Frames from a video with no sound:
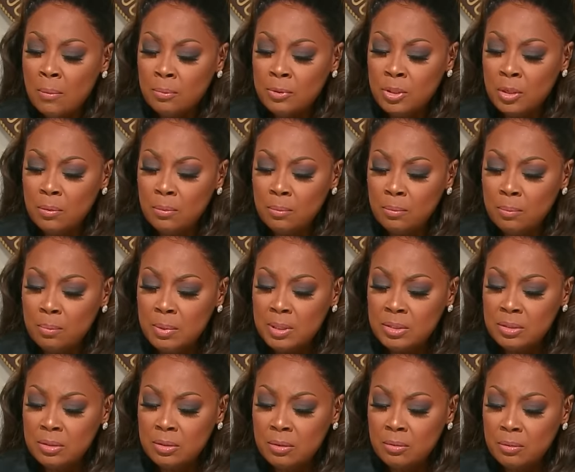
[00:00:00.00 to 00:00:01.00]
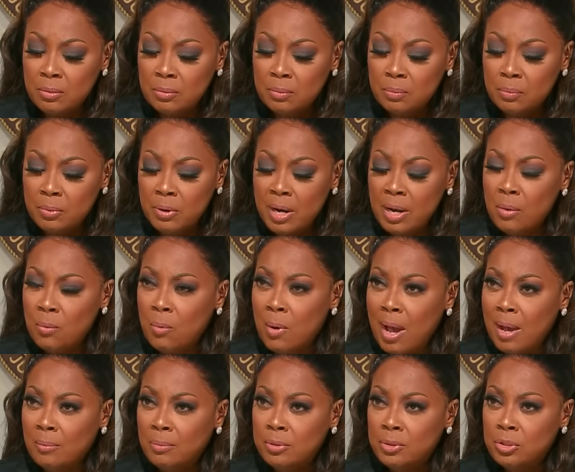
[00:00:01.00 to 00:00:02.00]
So, Mr. Brown,
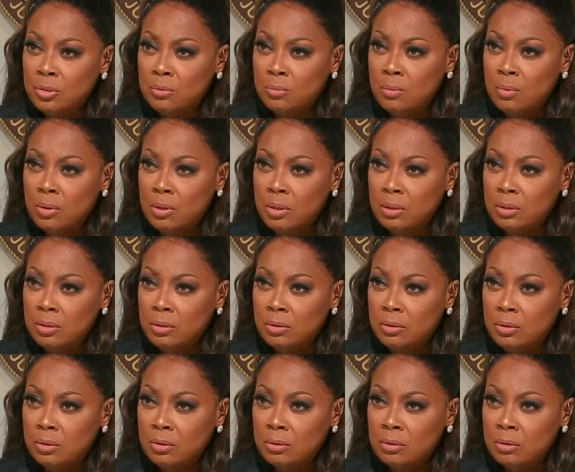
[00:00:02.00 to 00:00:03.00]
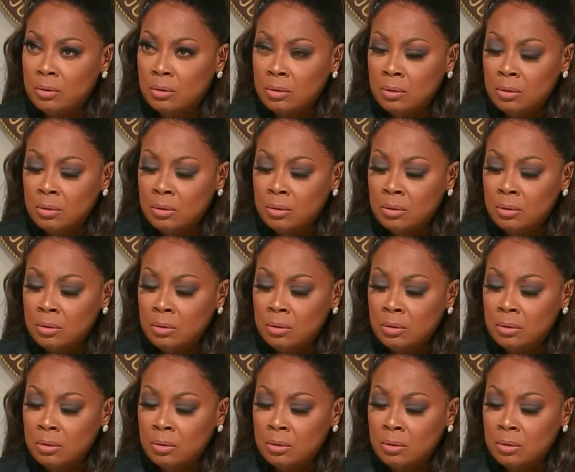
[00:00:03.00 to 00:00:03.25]
why would you want your